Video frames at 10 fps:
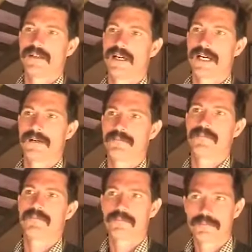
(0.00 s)

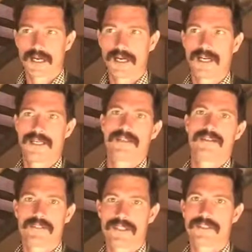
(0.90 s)
By
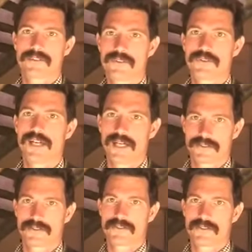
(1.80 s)
the year
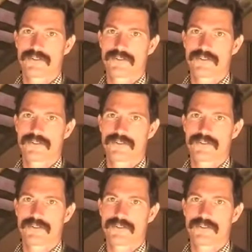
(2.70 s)
2000,